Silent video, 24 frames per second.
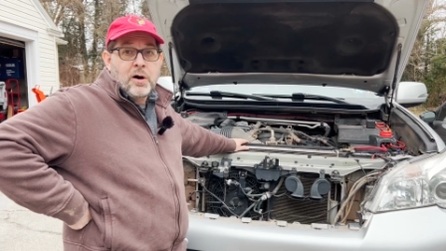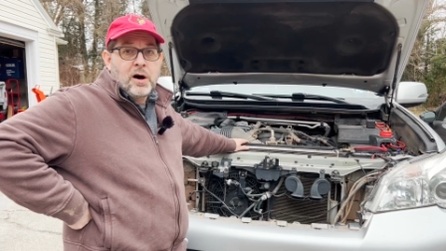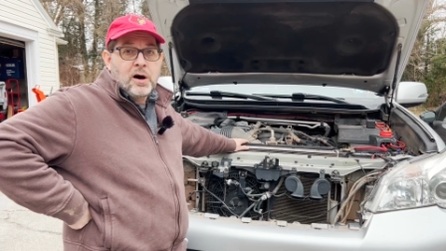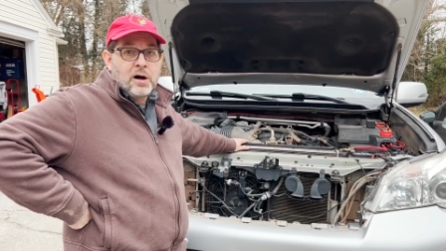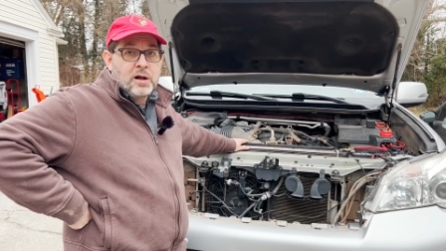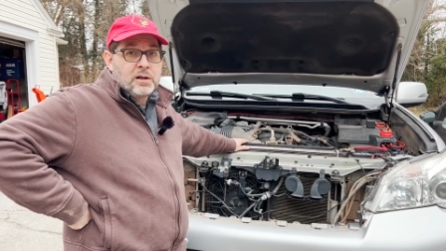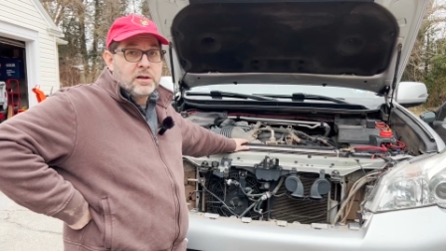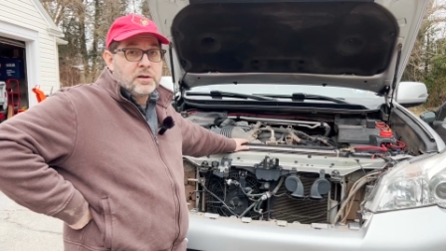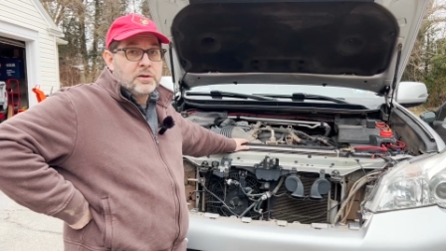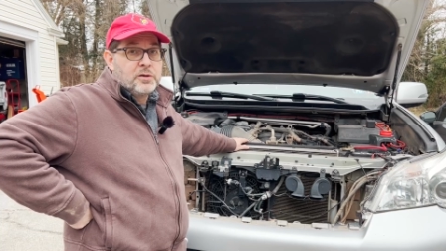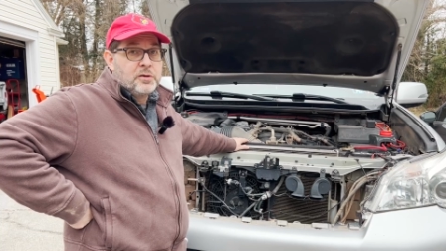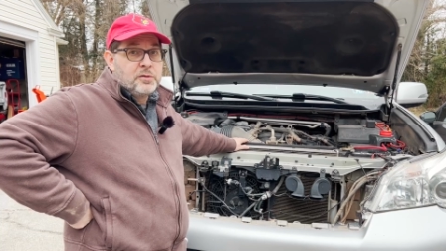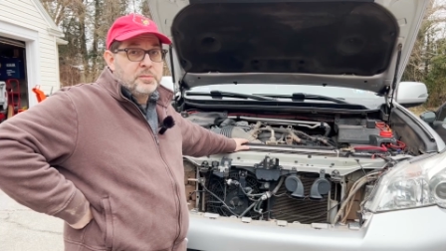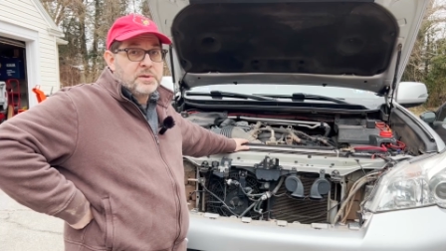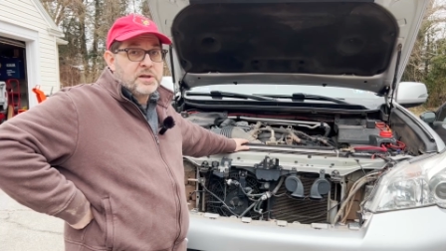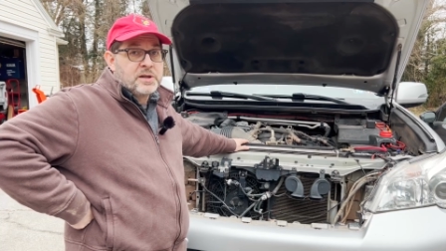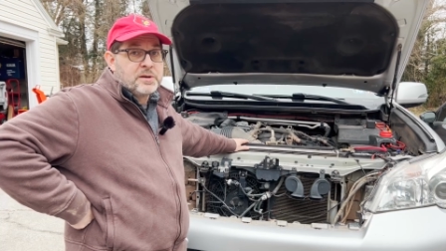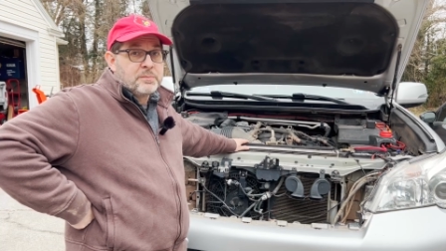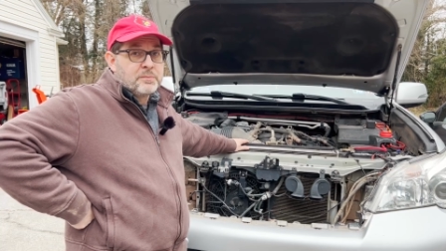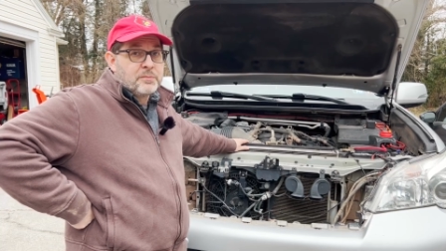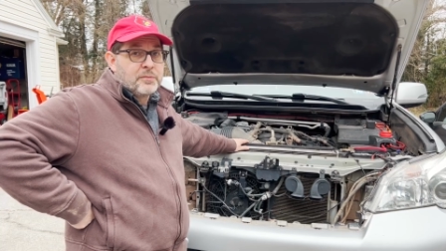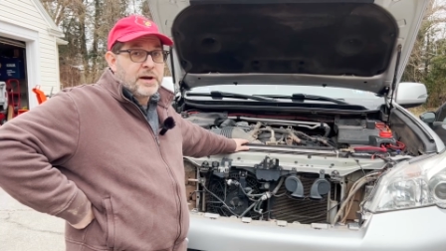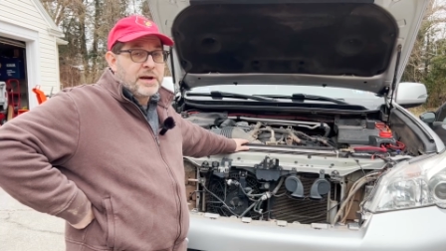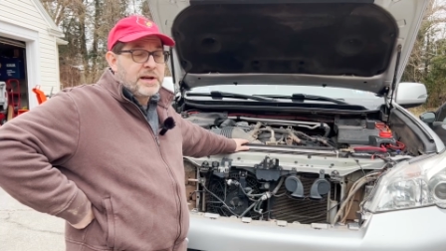all
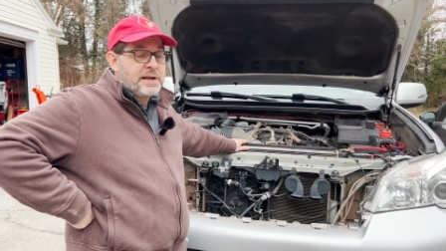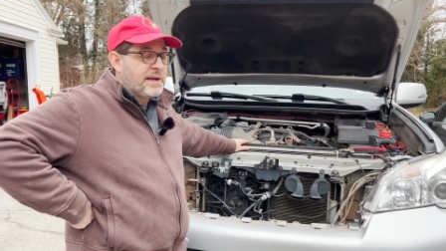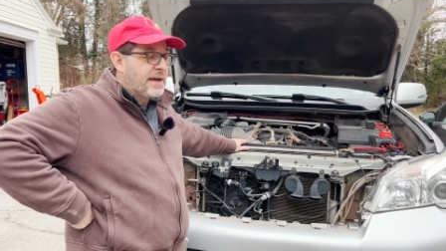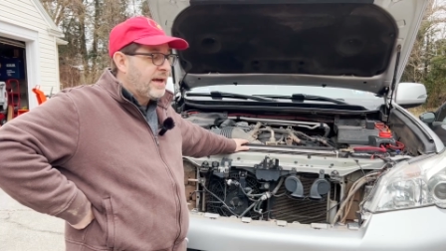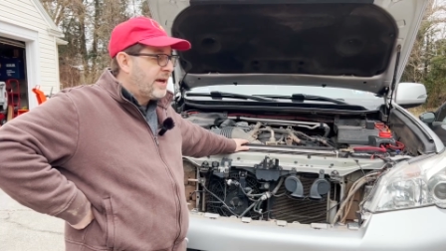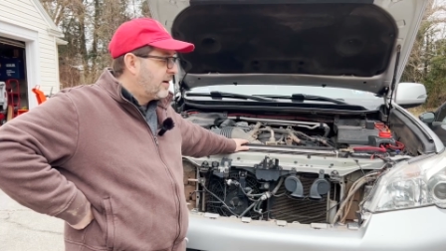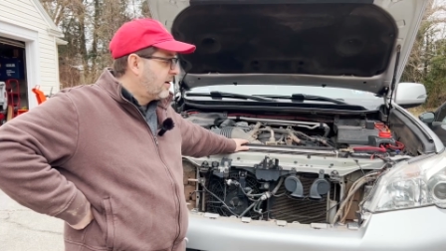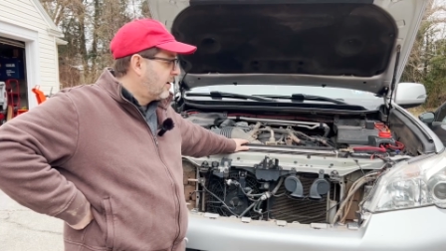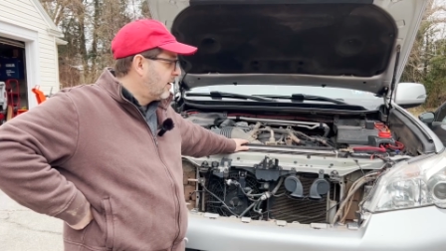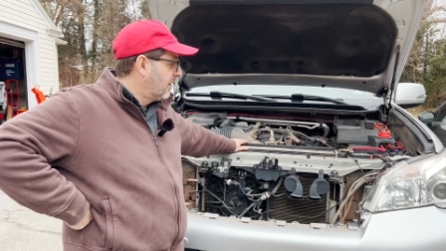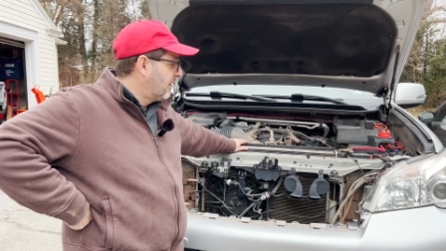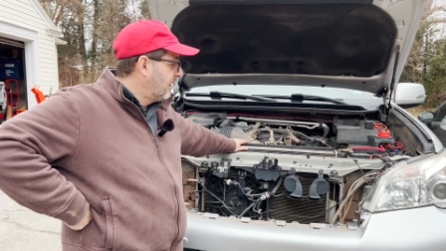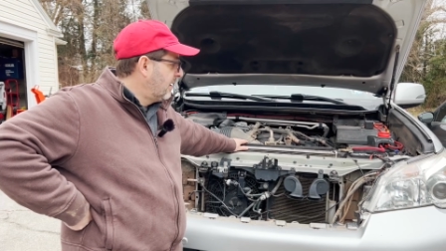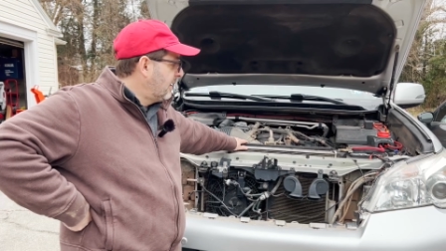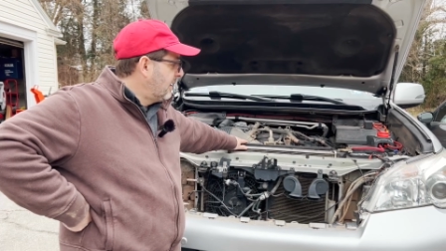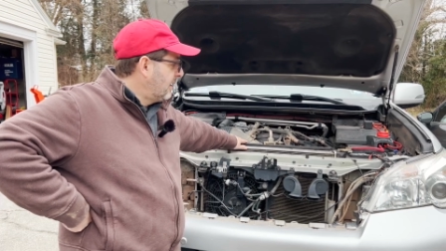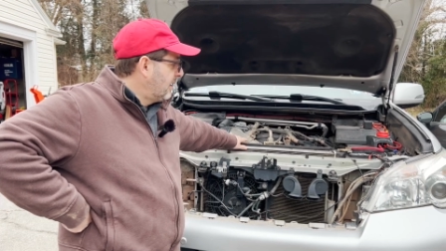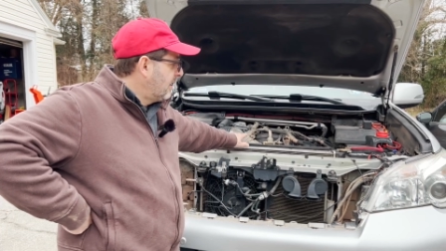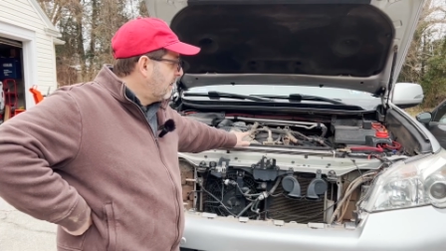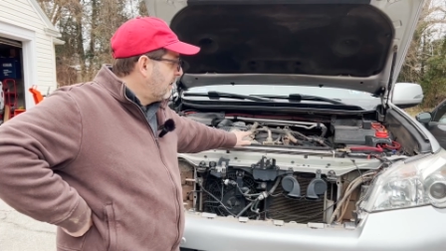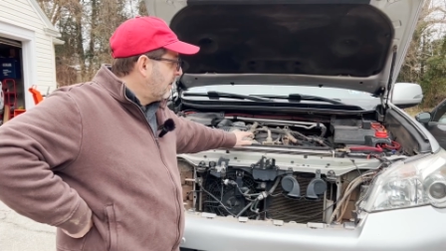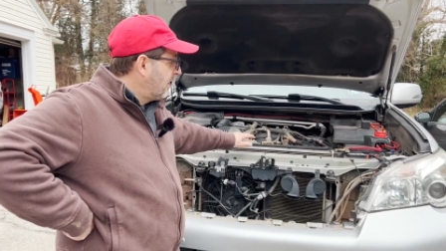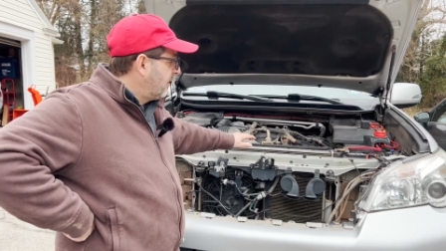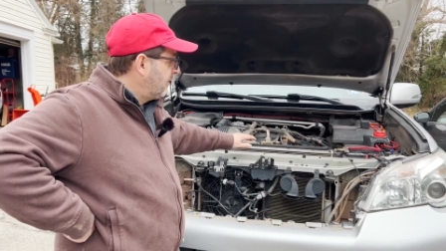aluminum radiator.
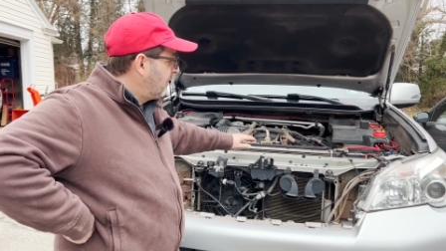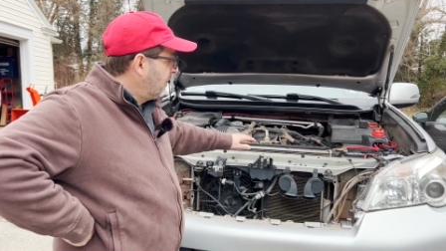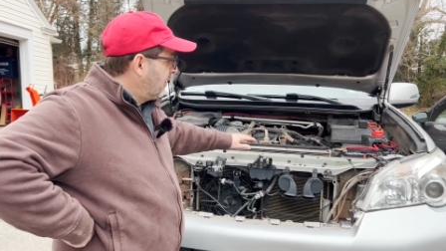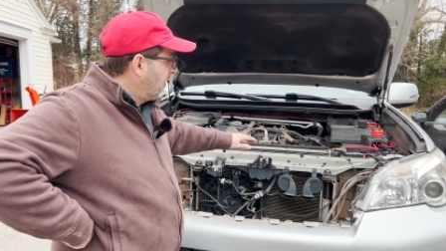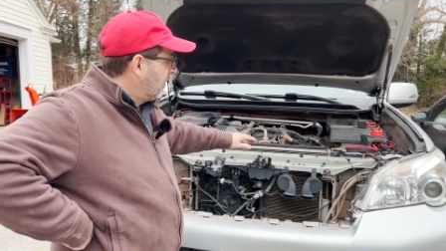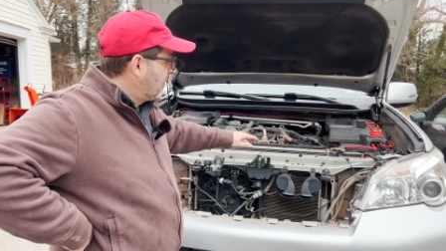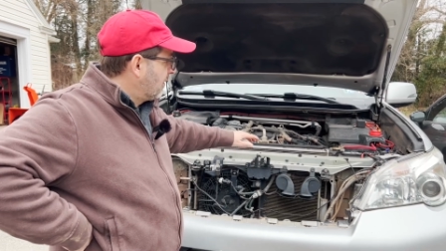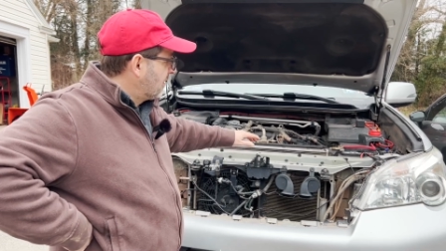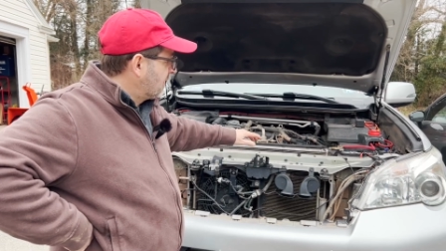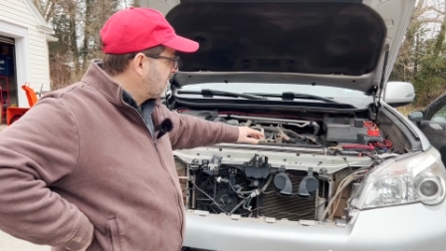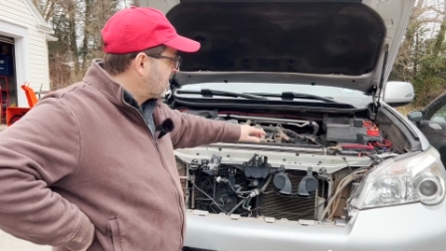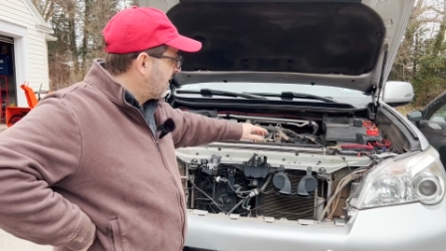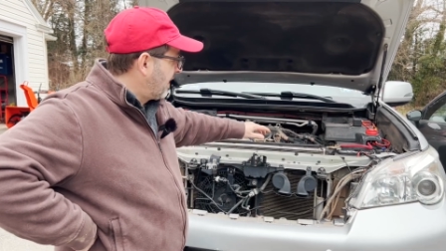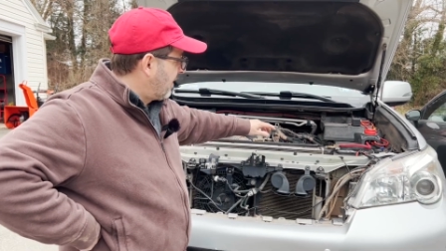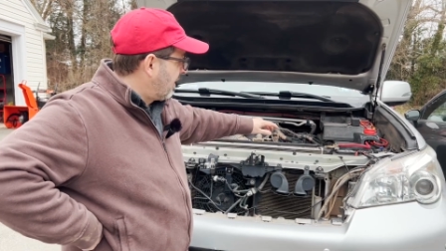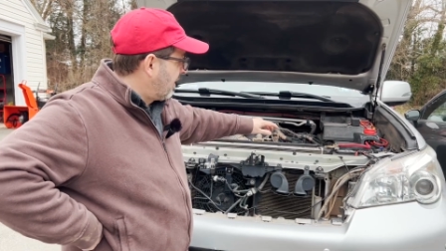If you notice that